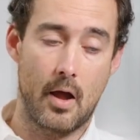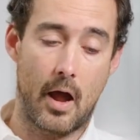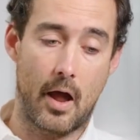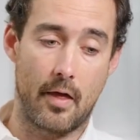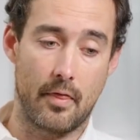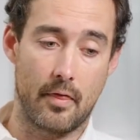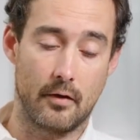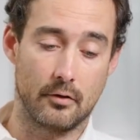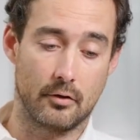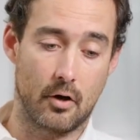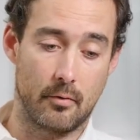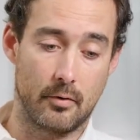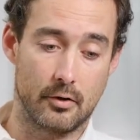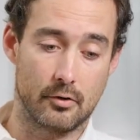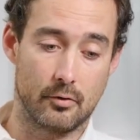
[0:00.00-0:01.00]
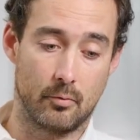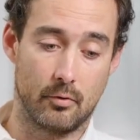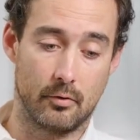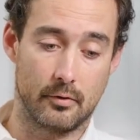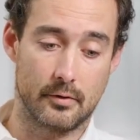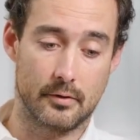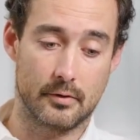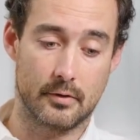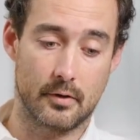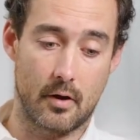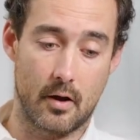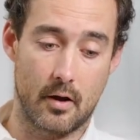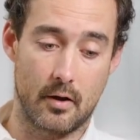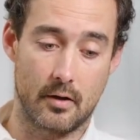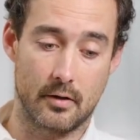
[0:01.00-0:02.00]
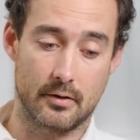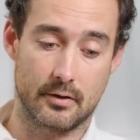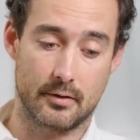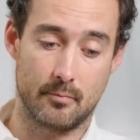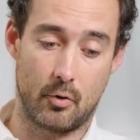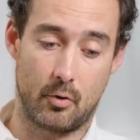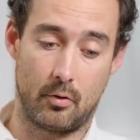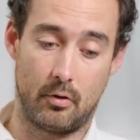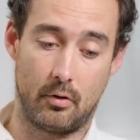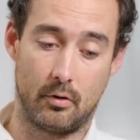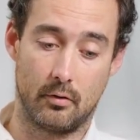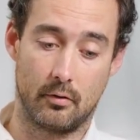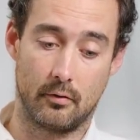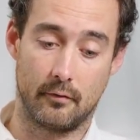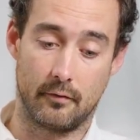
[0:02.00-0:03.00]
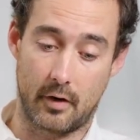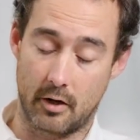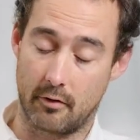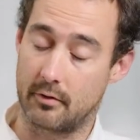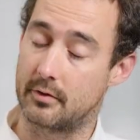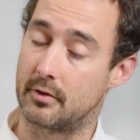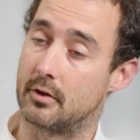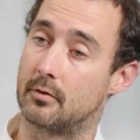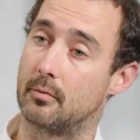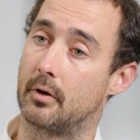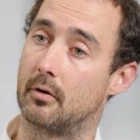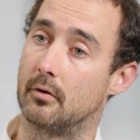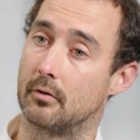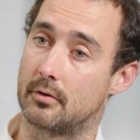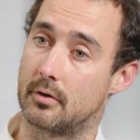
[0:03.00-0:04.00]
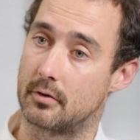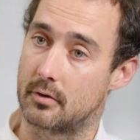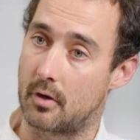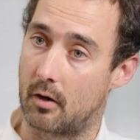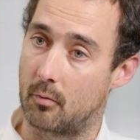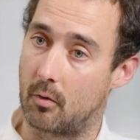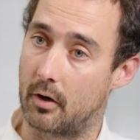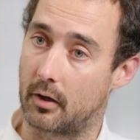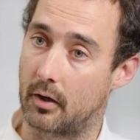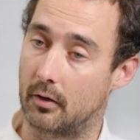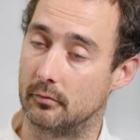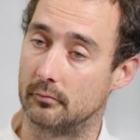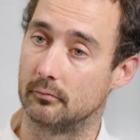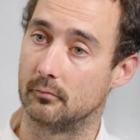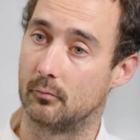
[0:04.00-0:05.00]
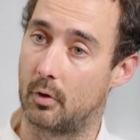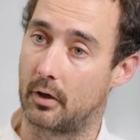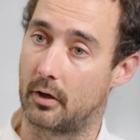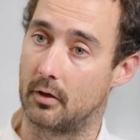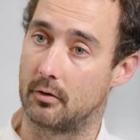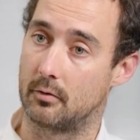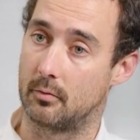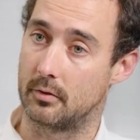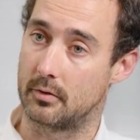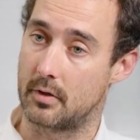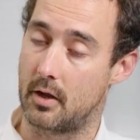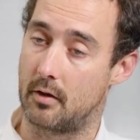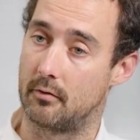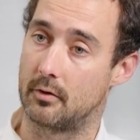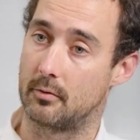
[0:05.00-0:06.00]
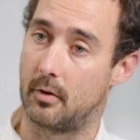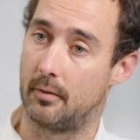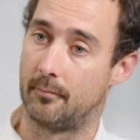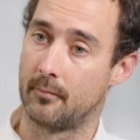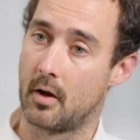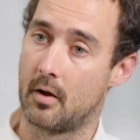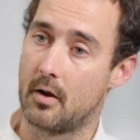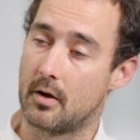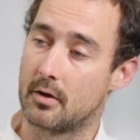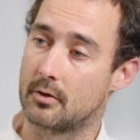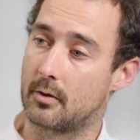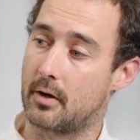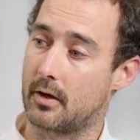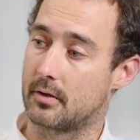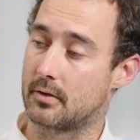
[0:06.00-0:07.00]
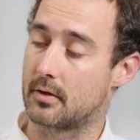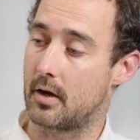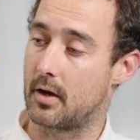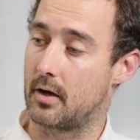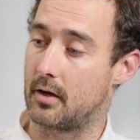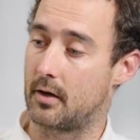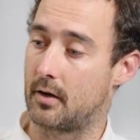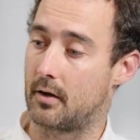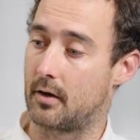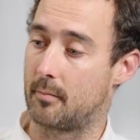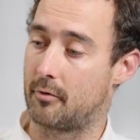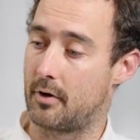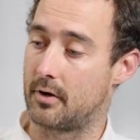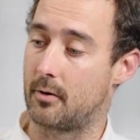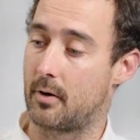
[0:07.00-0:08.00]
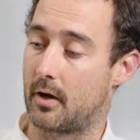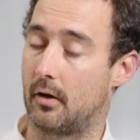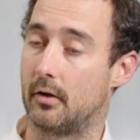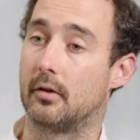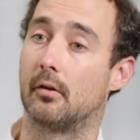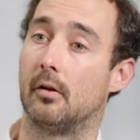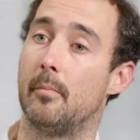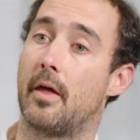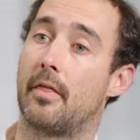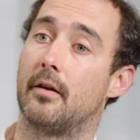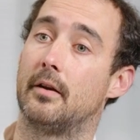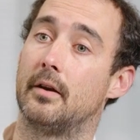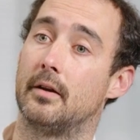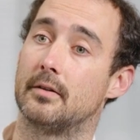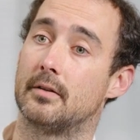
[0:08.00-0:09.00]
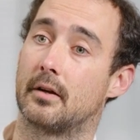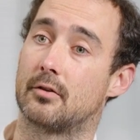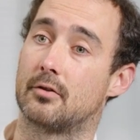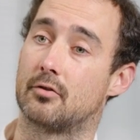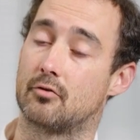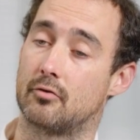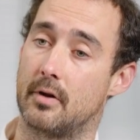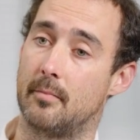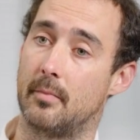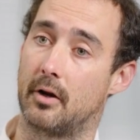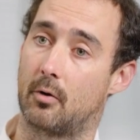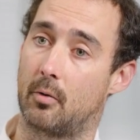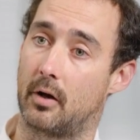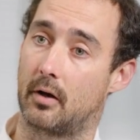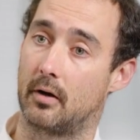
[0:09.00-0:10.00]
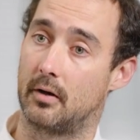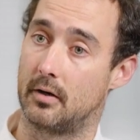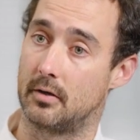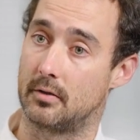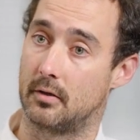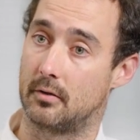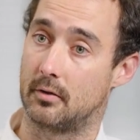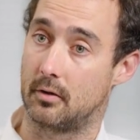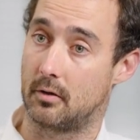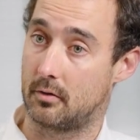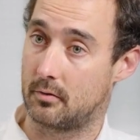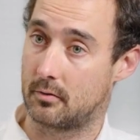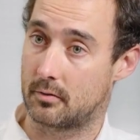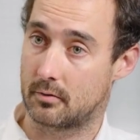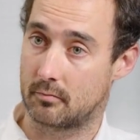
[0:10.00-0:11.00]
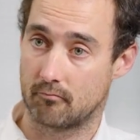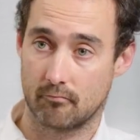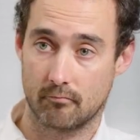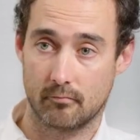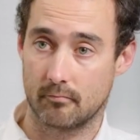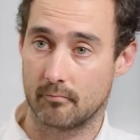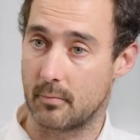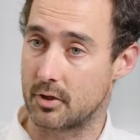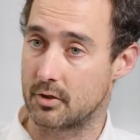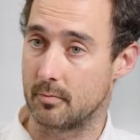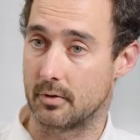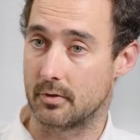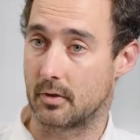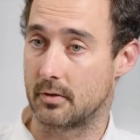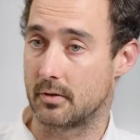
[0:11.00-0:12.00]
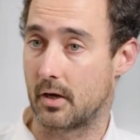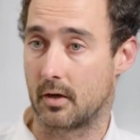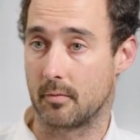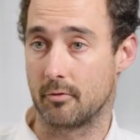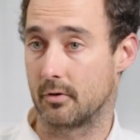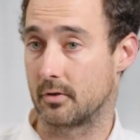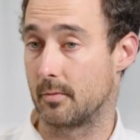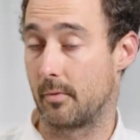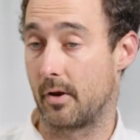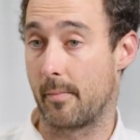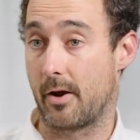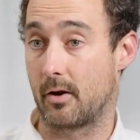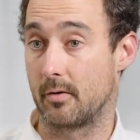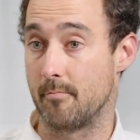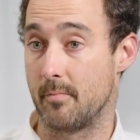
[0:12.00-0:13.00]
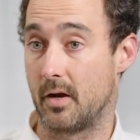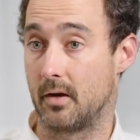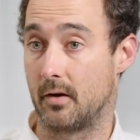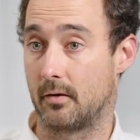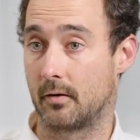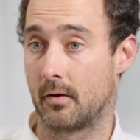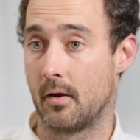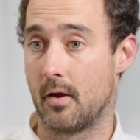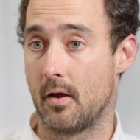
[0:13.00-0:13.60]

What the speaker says: And then going towards small viruses, we can also start working towards there as well. So it adds a brand new analytical method. It's extremely quick and easy to use. Measurements can take approximately about a minute.